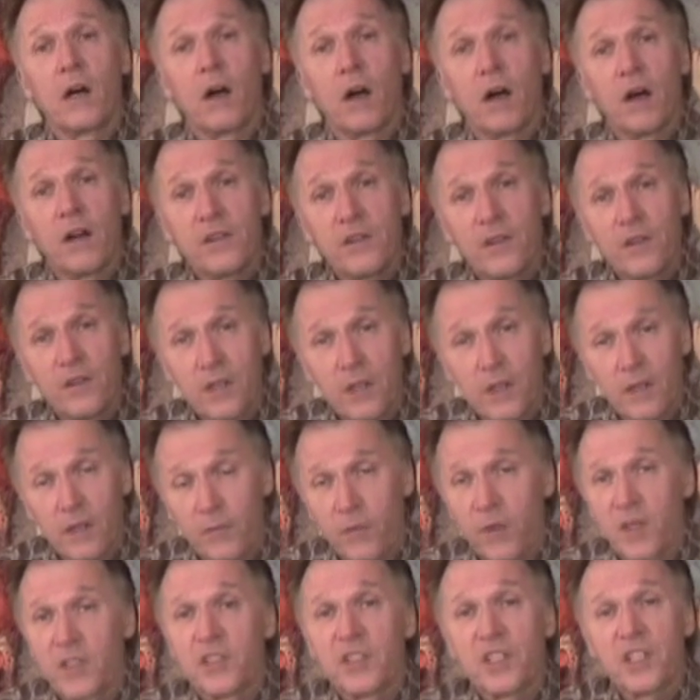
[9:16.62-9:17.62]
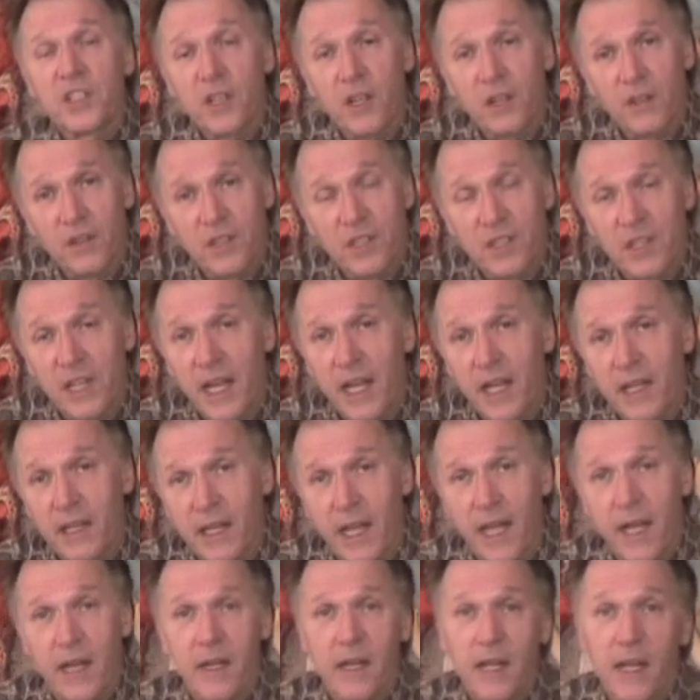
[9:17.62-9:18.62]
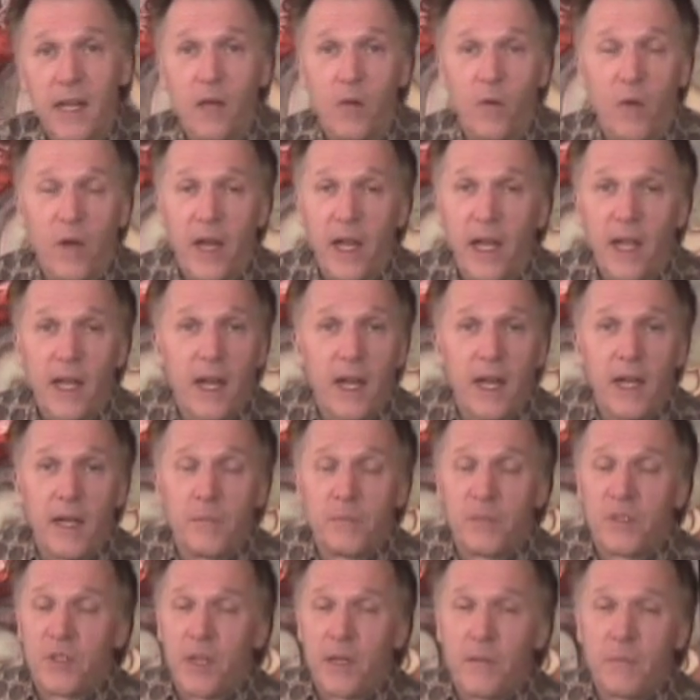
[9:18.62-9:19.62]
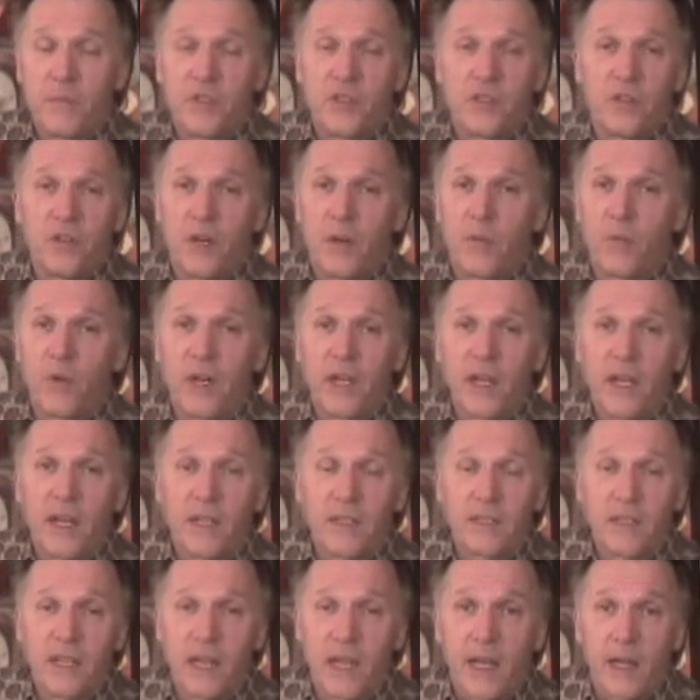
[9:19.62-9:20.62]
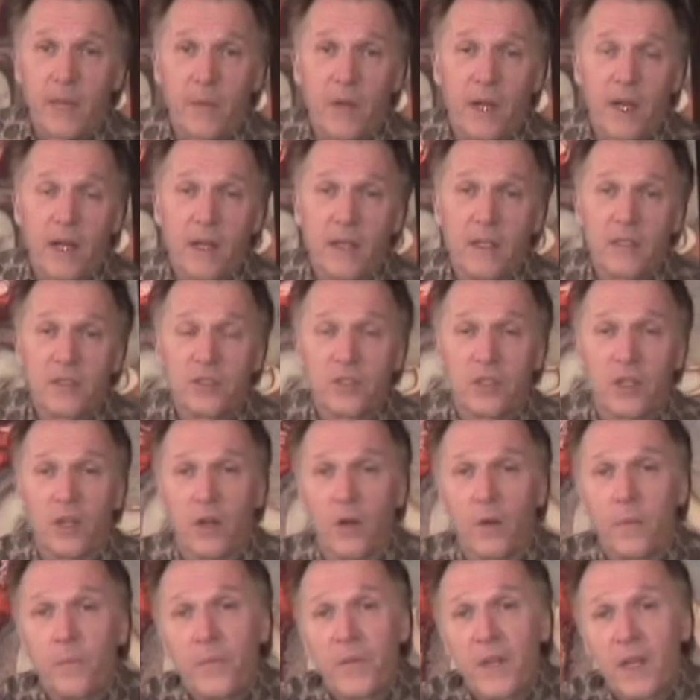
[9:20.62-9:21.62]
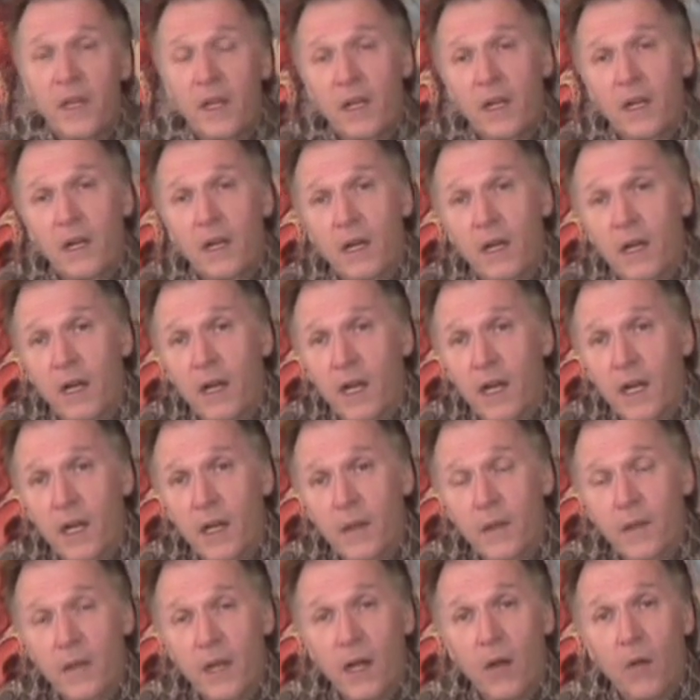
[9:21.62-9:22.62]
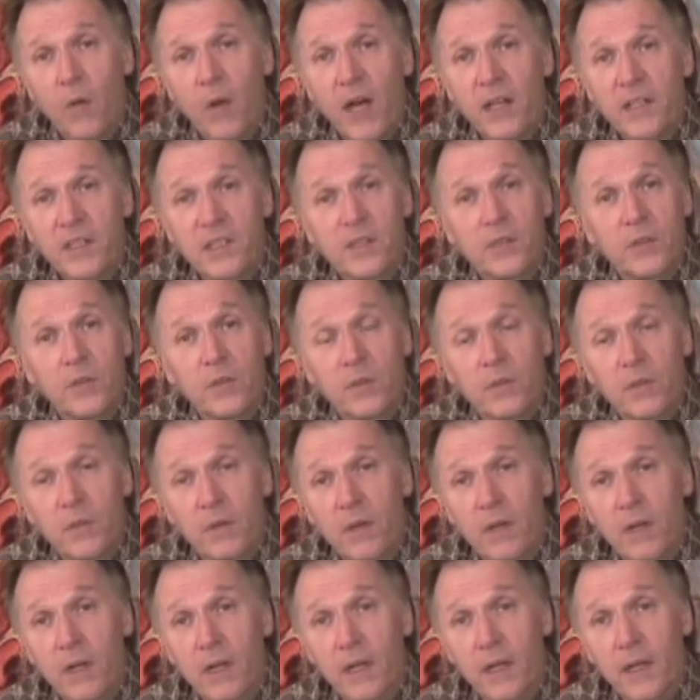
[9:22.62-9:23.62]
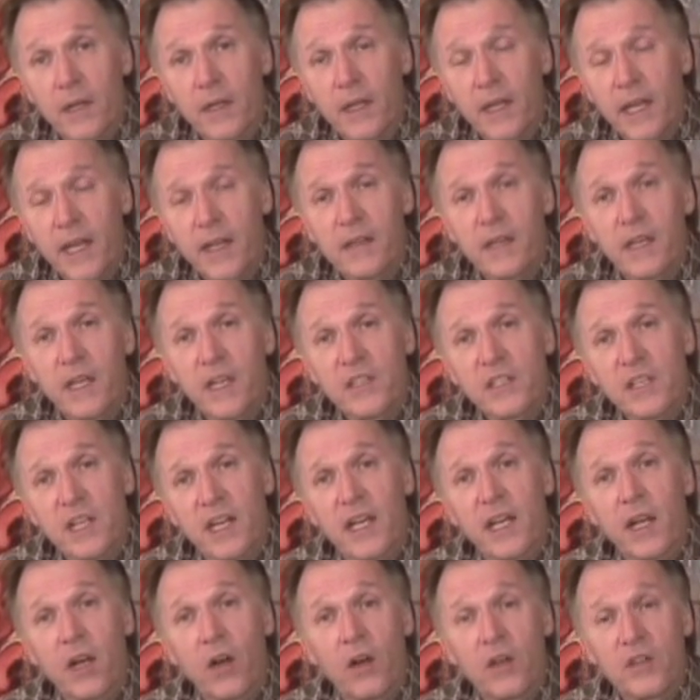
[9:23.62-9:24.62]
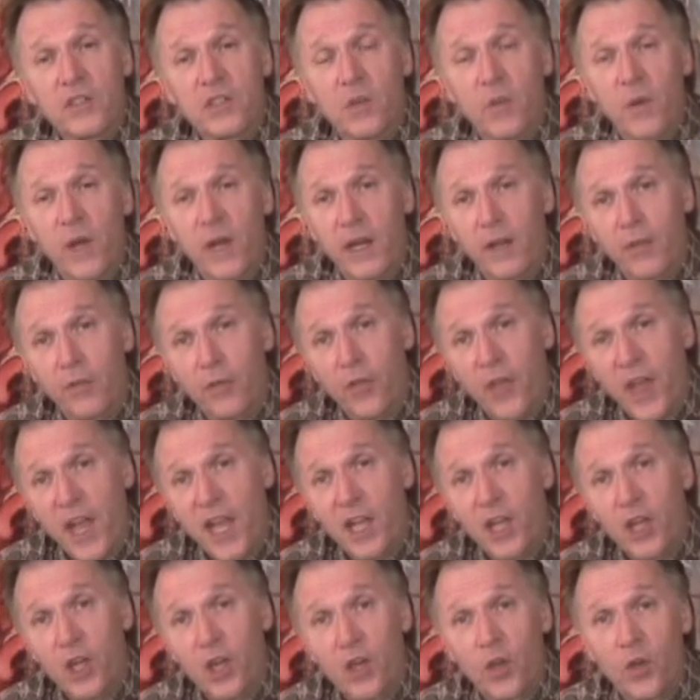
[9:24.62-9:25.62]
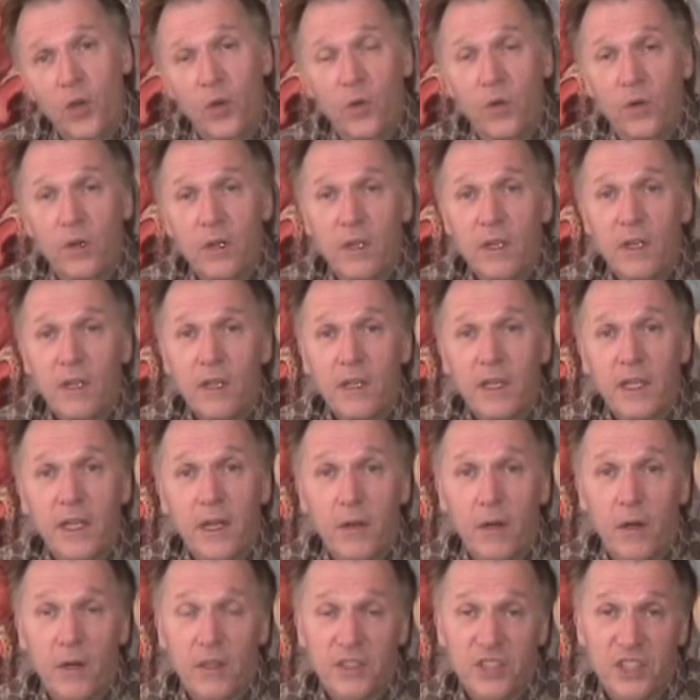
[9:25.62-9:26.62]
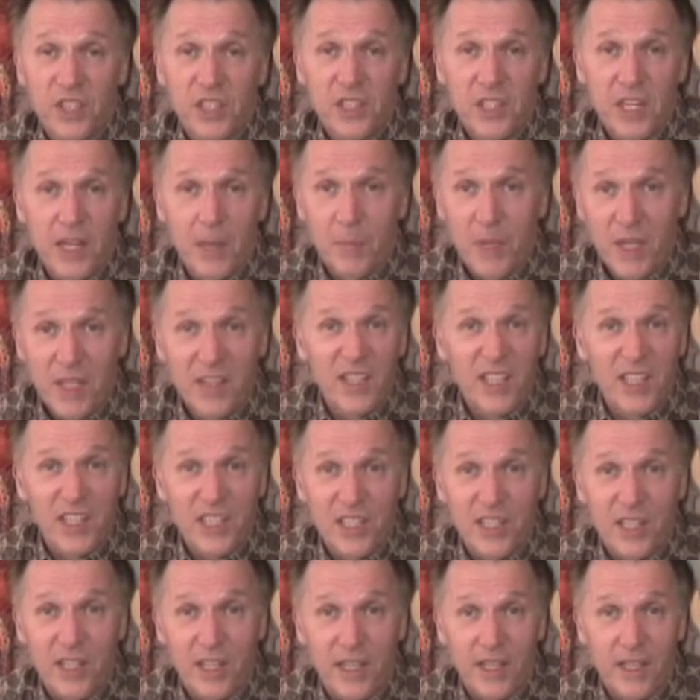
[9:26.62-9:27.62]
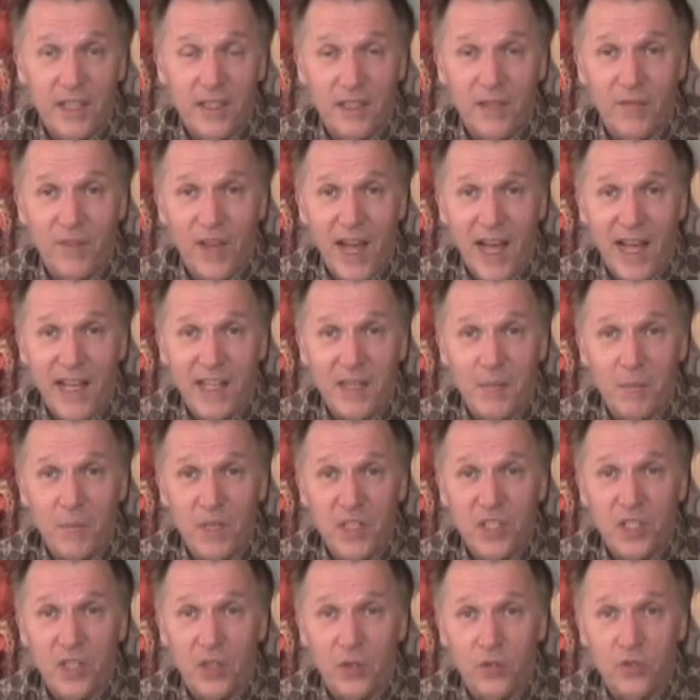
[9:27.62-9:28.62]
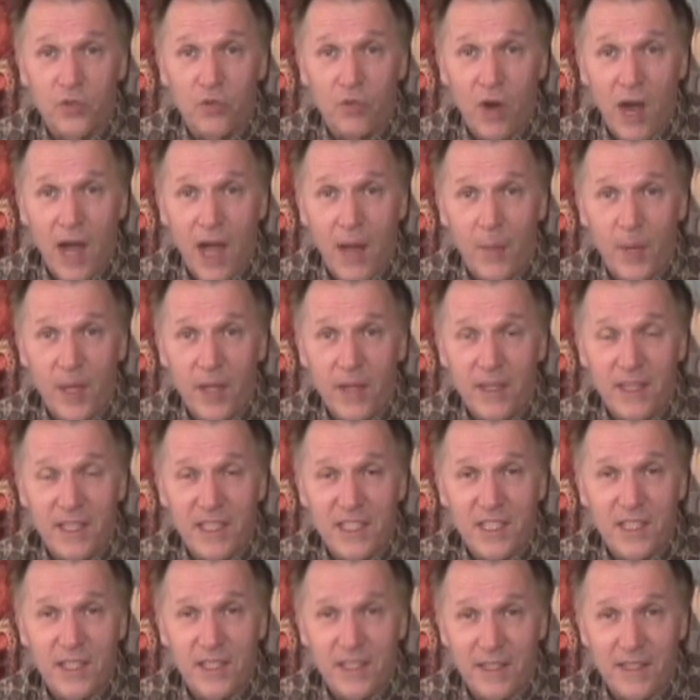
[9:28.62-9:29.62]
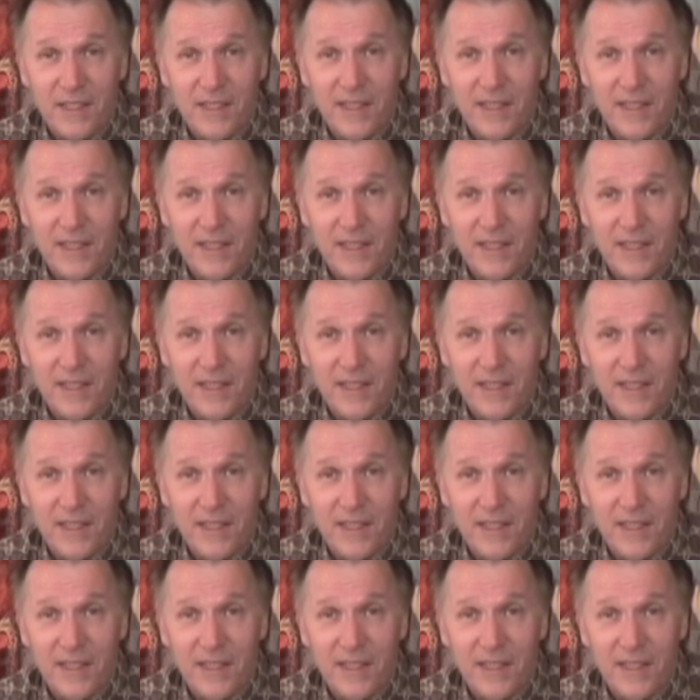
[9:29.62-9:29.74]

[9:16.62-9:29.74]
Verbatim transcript: under if we could just understand that anyway i'm i'm sure i'm running out of time so uh, i want to uh, end this i also want to thank you uh, since i'm in this uh, divine and mystical drama this